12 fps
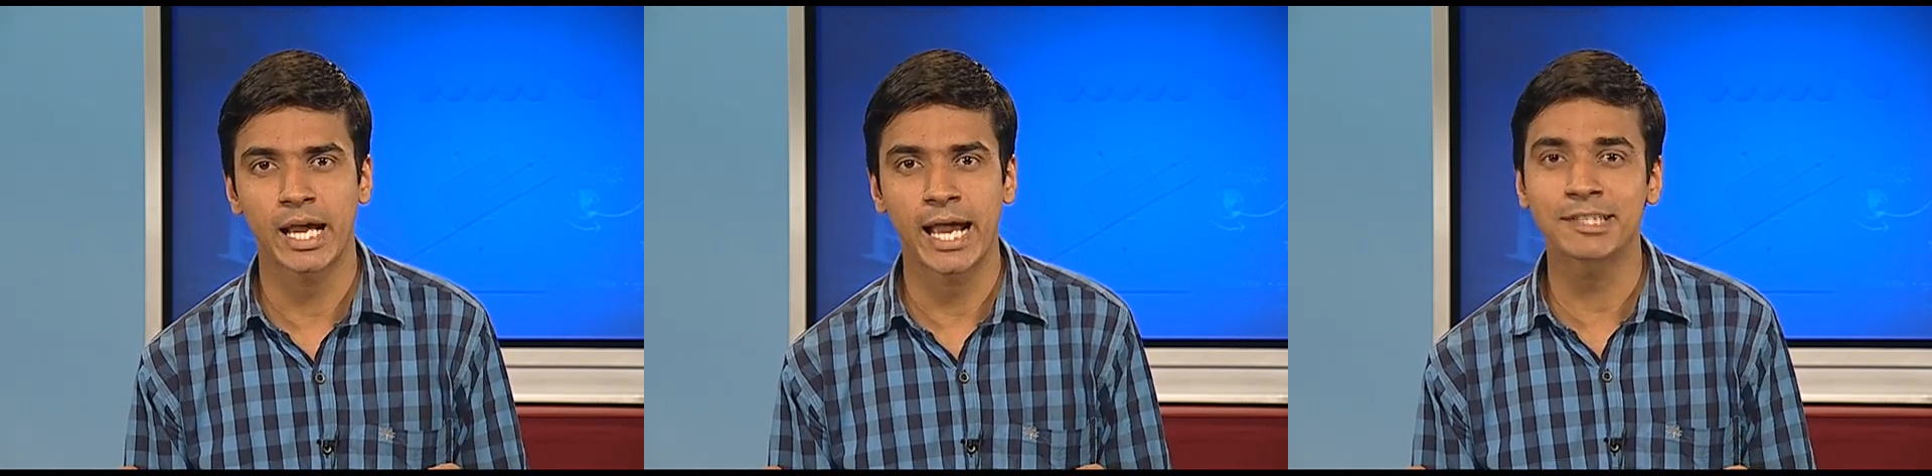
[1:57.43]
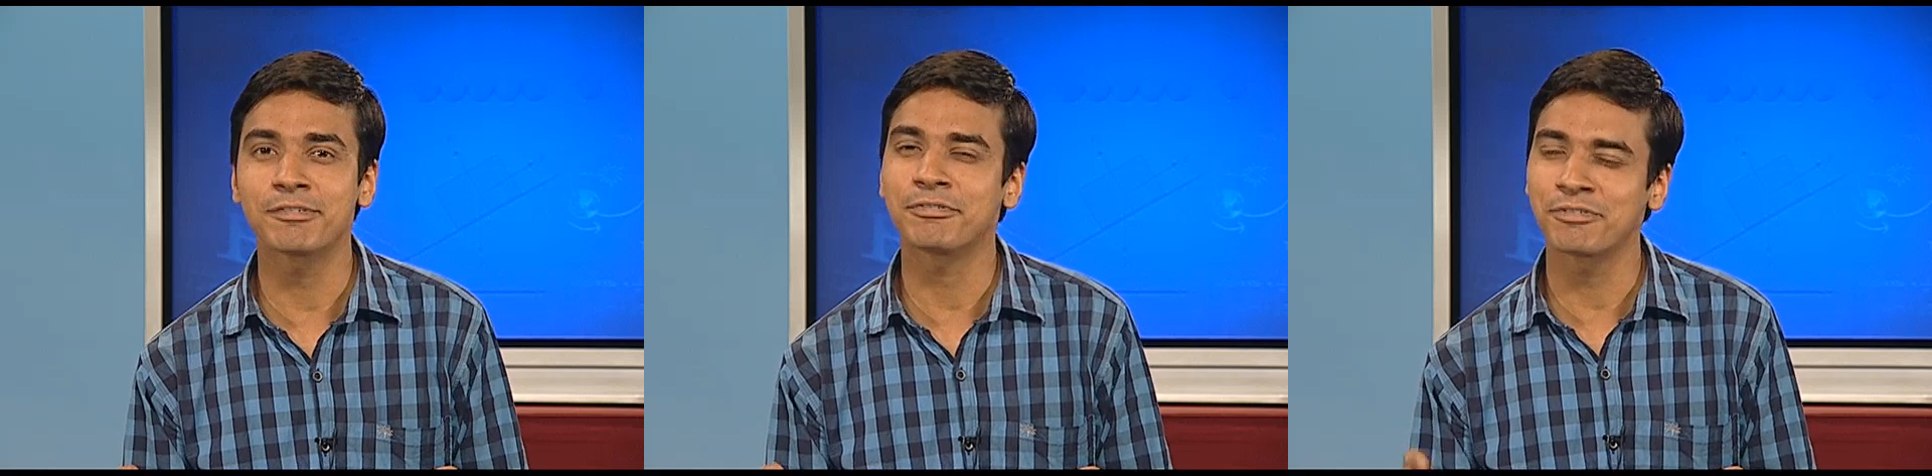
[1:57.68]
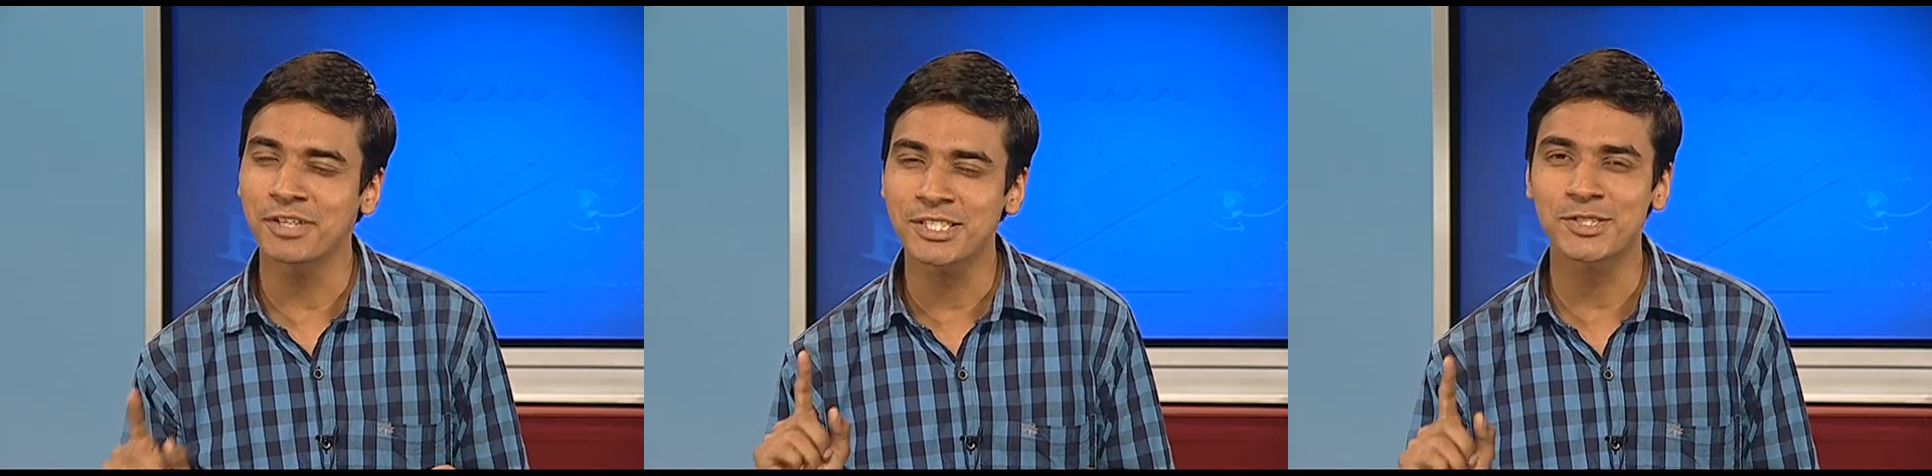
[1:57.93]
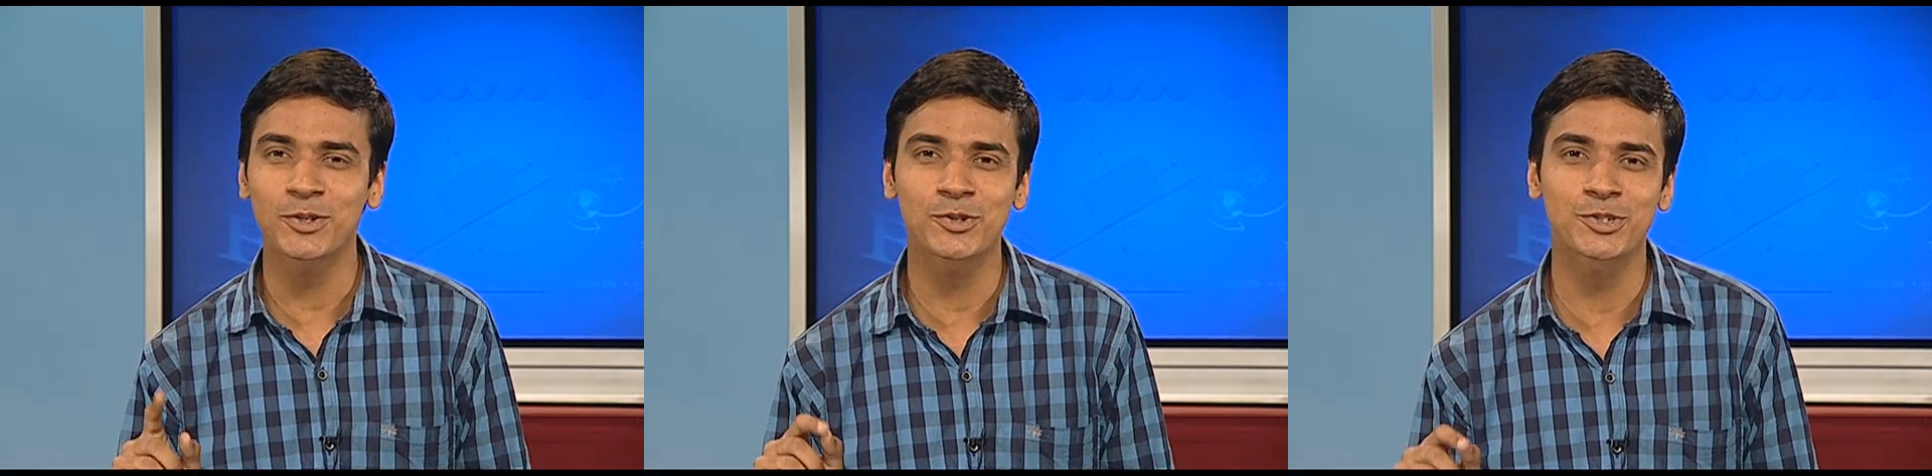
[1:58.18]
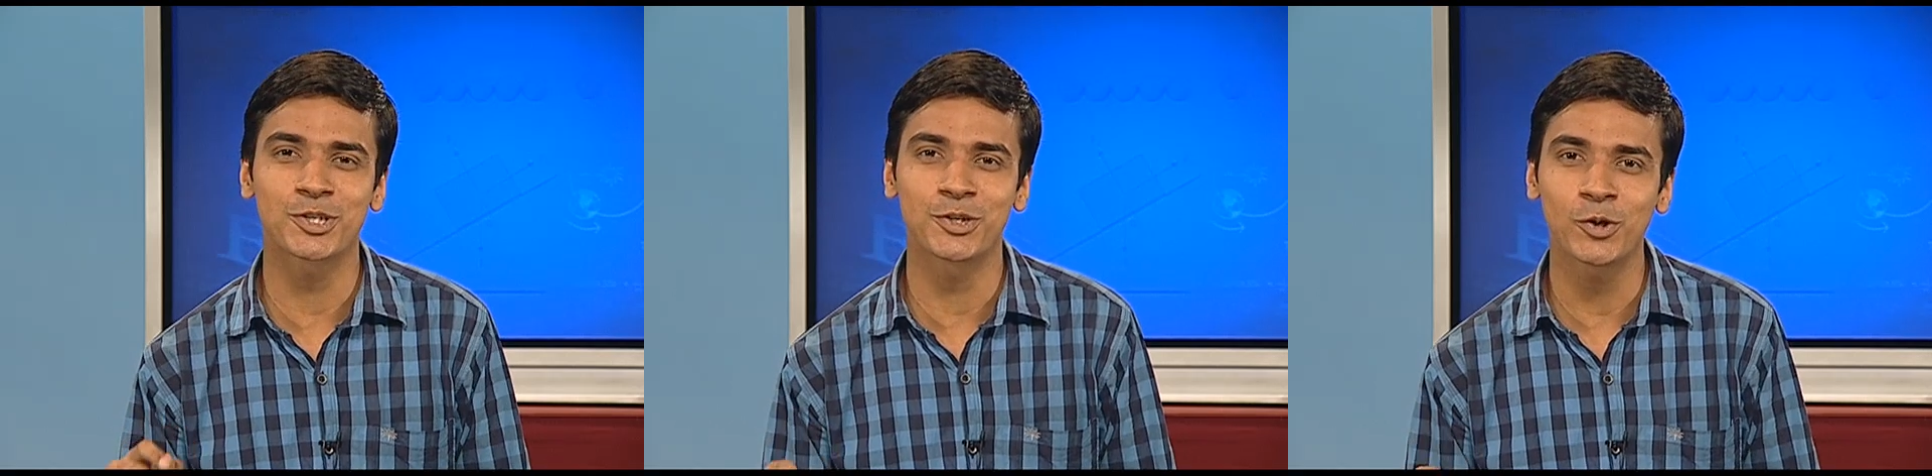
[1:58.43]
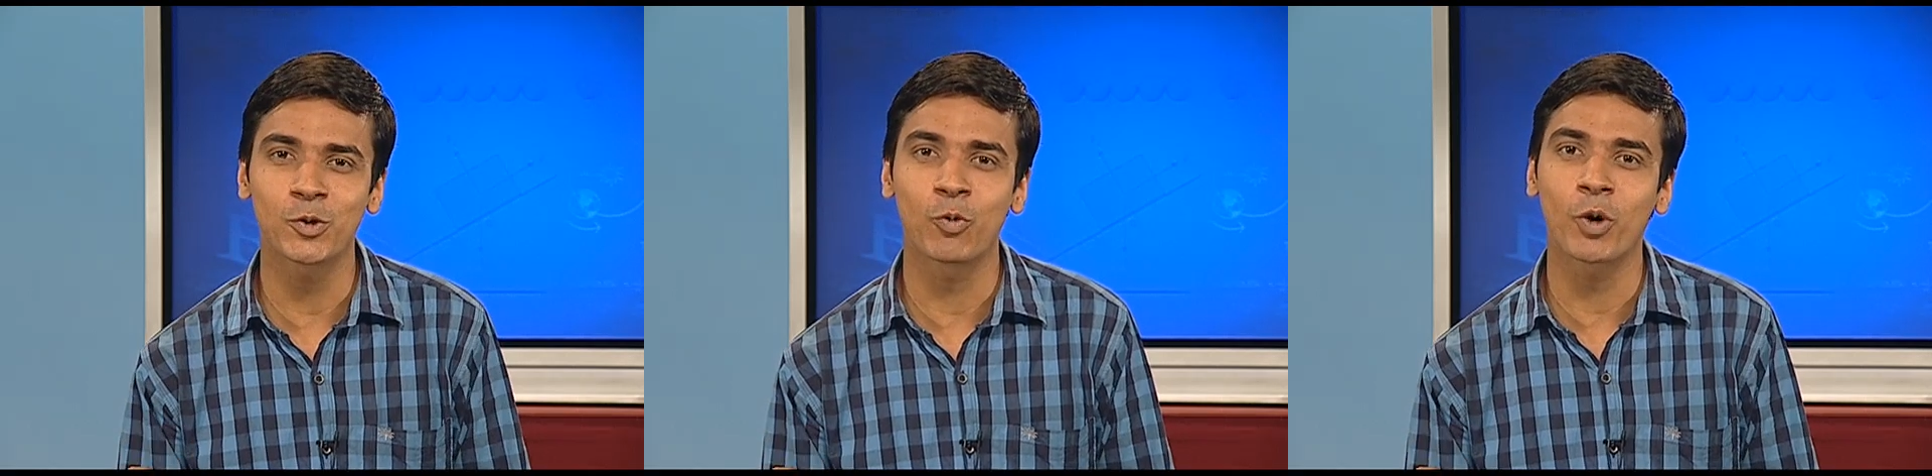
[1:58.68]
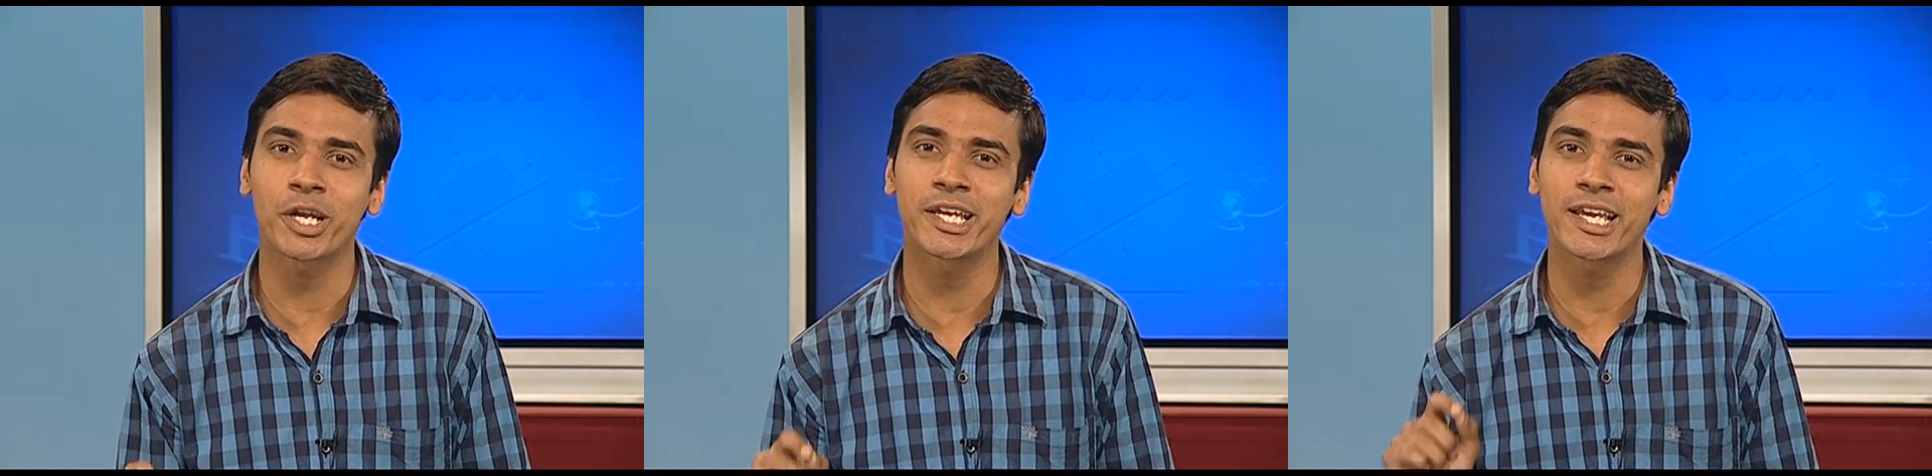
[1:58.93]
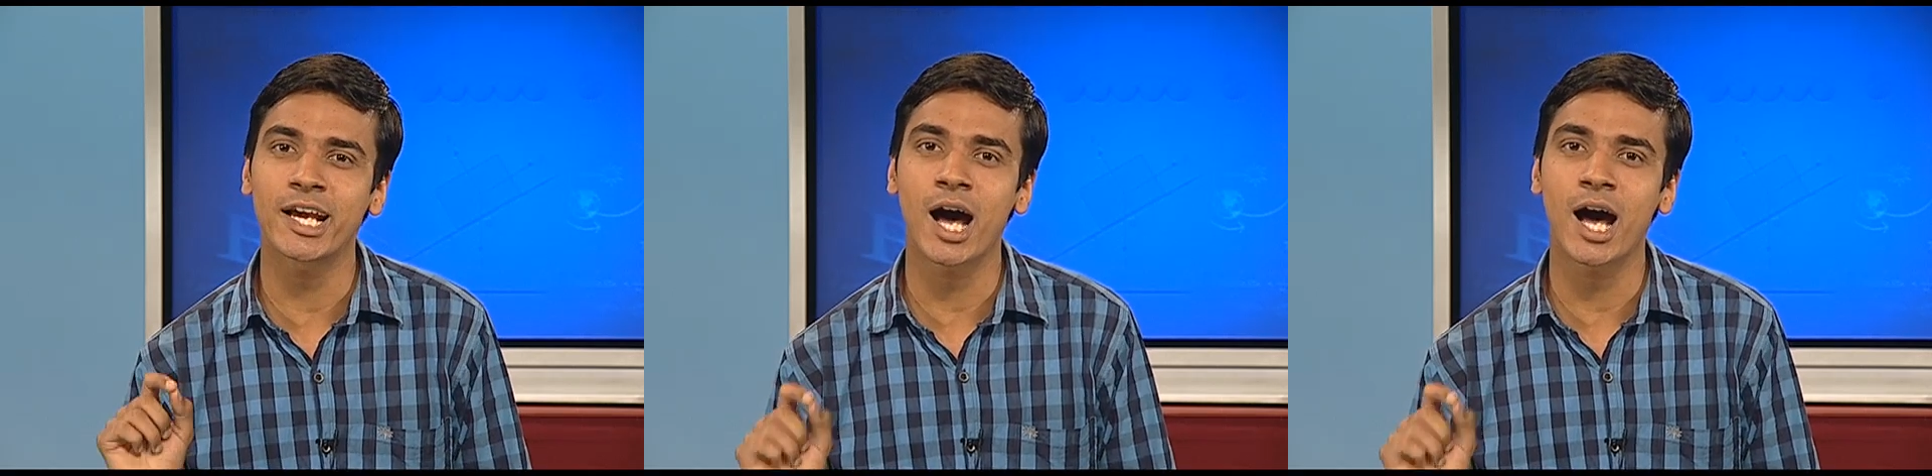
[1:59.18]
And the first question, what he